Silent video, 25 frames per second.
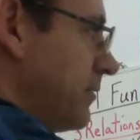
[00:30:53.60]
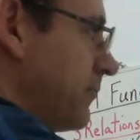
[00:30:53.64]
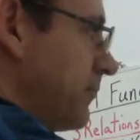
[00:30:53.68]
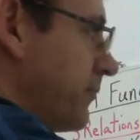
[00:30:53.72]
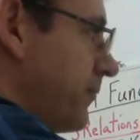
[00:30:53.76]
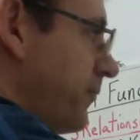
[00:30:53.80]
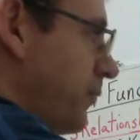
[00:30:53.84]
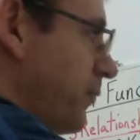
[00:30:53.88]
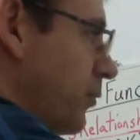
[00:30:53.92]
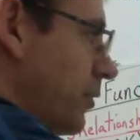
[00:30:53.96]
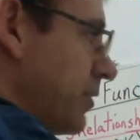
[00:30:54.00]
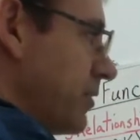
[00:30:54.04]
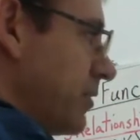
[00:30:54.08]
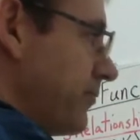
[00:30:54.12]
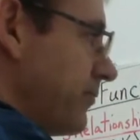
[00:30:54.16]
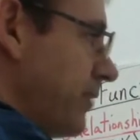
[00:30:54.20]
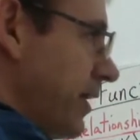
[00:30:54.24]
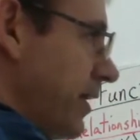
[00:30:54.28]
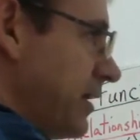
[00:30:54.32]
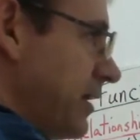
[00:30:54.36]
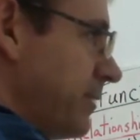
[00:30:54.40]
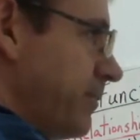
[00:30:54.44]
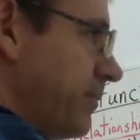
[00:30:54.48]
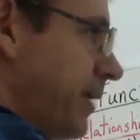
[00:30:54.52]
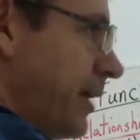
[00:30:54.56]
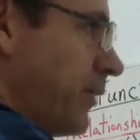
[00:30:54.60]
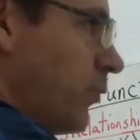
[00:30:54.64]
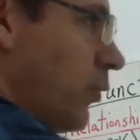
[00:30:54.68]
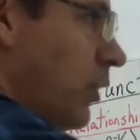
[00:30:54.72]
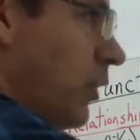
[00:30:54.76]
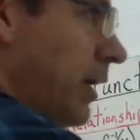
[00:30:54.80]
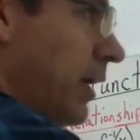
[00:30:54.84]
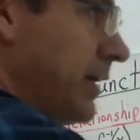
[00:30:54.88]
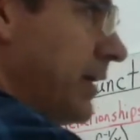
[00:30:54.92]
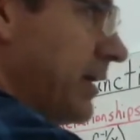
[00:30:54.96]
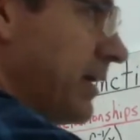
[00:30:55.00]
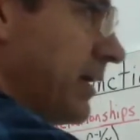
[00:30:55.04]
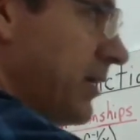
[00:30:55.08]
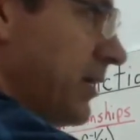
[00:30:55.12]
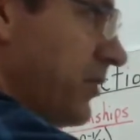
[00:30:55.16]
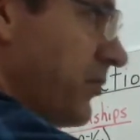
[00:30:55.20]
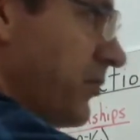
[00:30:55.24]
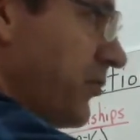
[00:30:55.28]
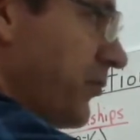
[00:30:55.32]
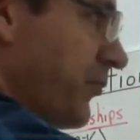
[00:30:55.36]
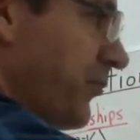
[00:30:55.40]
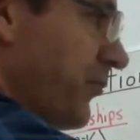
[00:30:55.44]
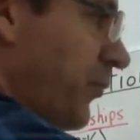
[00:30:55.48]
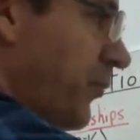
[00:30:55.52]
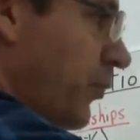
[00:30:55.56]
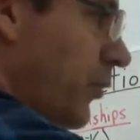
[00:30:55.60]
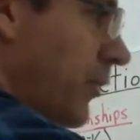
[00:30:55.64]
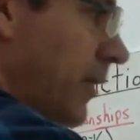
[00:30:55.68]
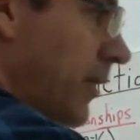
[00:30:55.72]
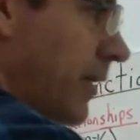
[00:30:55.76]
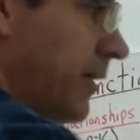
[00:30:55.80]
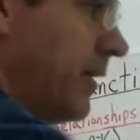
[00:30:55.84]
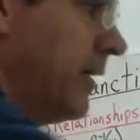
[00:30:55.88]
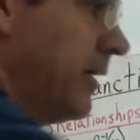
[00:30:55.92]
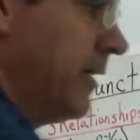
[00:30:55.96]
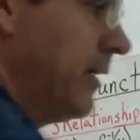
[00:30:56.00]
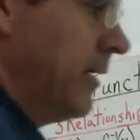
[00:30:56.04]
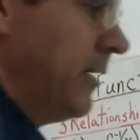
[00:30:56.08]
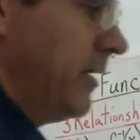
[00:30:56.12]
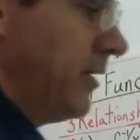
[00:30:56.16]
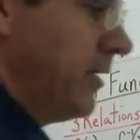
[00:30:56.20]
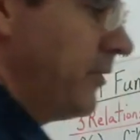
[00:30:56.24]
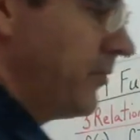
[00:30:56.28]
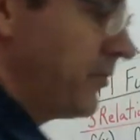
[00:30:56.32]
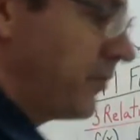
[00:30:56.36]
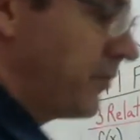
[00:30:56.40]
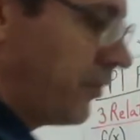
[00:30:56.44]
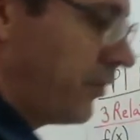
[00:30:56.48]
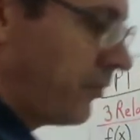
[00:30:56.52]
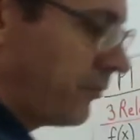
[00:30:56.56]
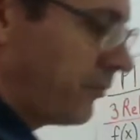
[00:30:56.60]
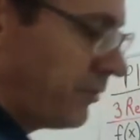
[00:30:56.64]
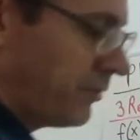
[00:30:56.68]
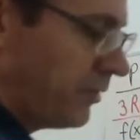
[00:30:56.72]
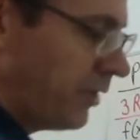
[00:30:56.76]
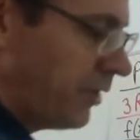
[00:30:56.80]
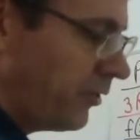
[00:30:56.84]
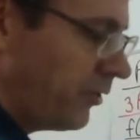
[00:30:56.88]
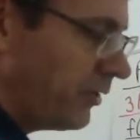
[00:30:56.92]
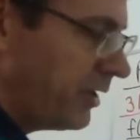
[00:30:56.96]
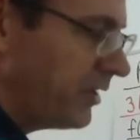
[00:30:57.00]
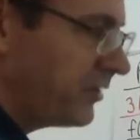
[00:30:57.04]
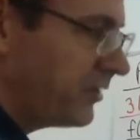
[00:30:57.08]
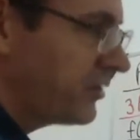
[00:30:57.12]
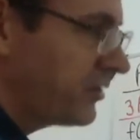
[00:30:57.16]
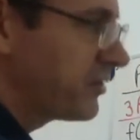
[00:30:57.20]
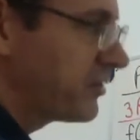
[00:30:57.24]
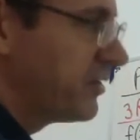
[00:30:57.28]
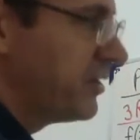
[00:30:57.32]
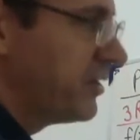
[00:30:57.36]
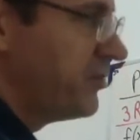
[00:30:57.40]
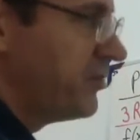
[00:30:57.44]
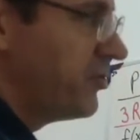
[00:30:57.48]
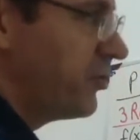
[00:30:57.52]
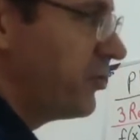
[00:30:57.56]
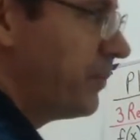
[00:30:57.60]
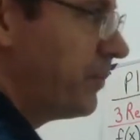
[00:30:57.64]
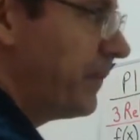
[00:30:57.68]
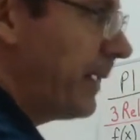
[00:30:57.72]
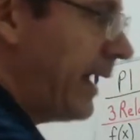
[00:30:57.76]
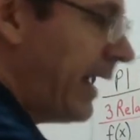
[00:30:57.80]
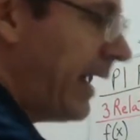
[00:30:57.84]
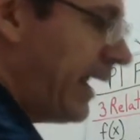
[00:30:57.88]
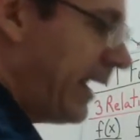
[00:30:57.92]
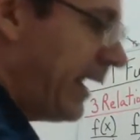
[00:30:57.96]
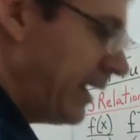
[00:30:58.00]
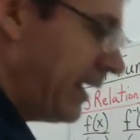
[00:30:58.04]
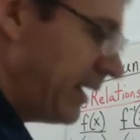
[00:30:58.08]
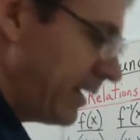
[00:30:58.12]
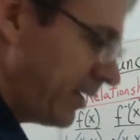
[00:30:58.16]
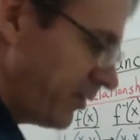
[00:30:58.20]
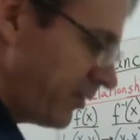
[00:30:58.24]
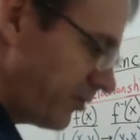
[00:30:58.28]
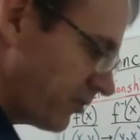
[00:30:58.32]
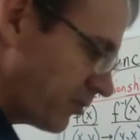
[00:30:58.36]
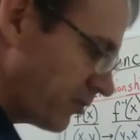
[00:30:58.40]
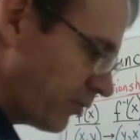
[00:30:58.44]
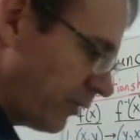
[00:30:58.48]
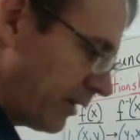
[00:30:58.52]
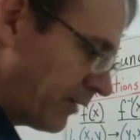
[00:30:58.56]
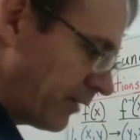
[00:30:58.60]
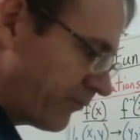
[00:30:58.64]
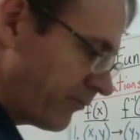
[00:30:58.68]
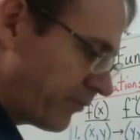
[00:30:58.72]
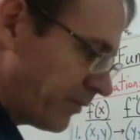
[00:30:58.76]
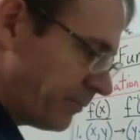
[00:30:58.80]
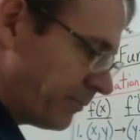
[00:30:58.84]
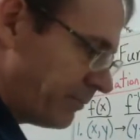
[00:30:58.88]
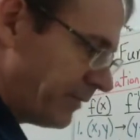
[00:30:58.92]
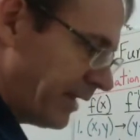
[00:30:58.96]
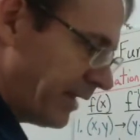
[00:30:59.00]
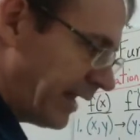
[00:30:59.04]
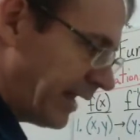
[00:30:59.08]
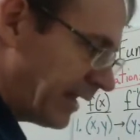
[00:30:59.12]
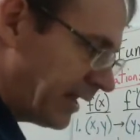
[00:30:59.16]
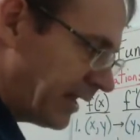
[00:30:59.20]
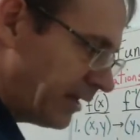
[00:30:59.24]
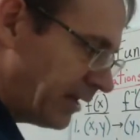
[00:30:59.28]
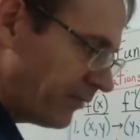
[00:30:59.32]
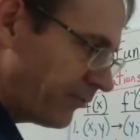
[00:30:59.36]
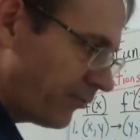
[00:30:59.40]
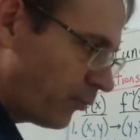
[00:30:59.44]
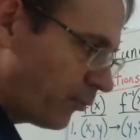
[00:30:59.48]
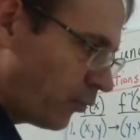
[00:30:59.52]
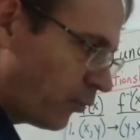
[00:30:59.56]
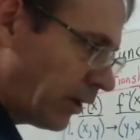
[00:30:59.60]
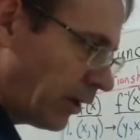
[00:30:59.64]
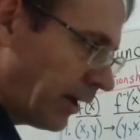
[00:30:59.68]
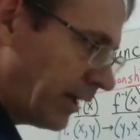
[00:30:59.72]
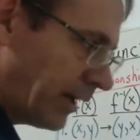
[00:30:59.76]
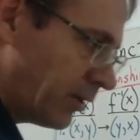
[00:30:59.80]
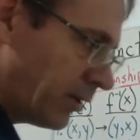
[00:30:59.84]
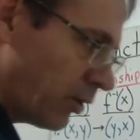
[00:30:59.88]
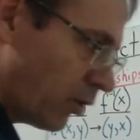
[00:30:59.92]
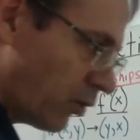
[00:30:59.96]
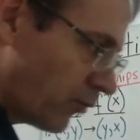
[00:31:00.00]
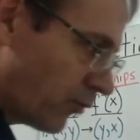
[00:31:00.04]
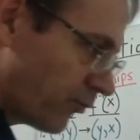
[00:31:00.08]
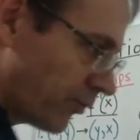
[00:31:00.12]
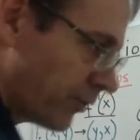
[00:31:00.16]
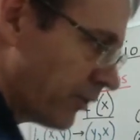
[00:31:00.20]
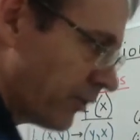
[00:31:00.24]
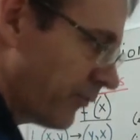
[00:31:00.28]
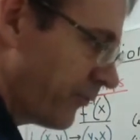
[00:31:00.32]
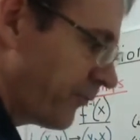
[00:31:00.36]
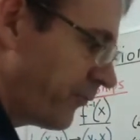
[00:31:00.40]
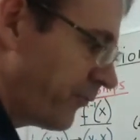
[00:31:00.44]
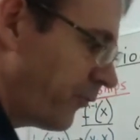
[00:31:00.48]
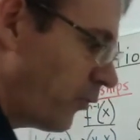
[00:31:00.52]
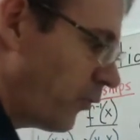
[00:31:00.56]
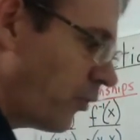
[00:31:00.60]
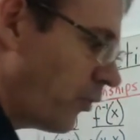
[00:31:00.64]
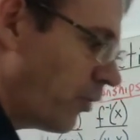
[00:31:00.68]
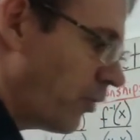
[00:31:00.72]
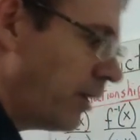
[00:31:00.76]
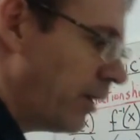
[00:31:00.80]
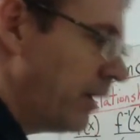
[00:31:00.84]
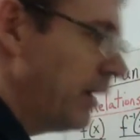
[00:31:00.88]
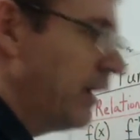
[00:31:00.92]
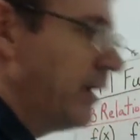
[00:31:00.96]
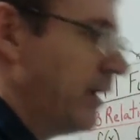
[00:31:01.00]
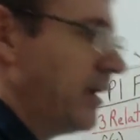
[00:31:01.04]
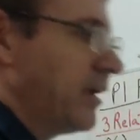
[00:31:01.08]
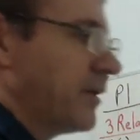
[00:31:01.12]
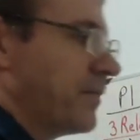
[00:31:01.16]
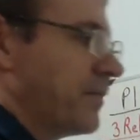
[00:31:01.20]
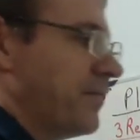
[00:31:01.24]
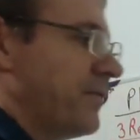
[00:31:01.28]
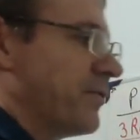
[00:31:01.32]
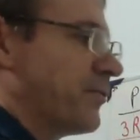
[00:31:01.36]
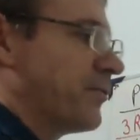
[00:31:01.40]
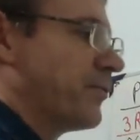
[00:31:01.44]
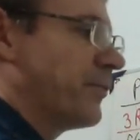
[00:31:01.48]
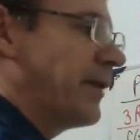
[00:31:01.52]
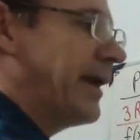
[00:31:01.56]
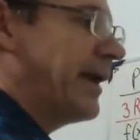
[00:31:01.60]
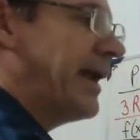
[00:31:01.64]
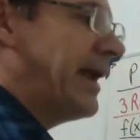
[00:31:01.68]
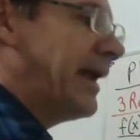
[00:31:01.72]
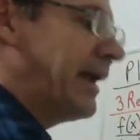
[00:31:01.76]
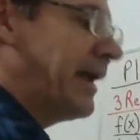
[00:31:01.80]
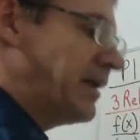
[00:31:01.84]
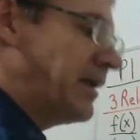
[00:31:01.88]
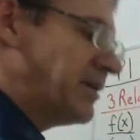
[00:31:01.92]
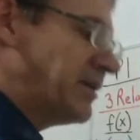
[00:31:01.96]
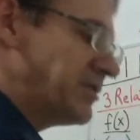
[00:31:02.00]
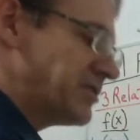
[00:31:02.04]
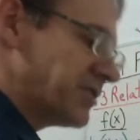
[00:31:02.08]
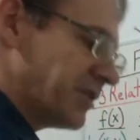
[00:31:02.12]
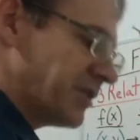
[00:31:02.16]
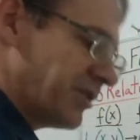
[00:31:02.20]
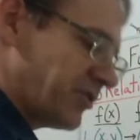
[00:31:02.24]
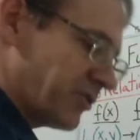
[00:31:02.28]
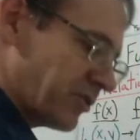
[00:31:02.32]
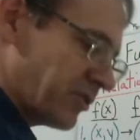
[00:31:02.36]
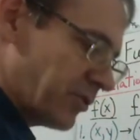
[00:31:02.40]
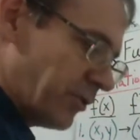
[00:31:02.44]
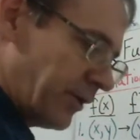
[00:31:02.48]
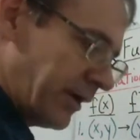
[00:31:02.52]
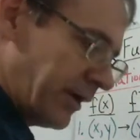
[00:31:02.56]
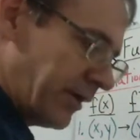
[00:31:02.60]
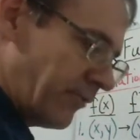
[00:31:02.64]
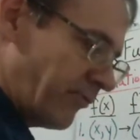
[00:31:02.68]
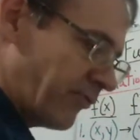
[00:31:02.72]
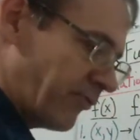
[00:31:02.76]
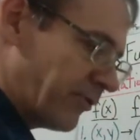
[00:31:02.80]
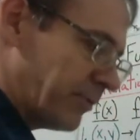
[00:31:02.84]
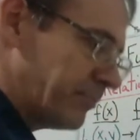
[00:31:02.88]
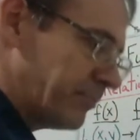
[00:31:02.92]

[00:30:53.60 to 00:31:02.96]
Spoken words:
4 divided by 1 is 4. So notice the domain is going from -1 over to 4. The range is going from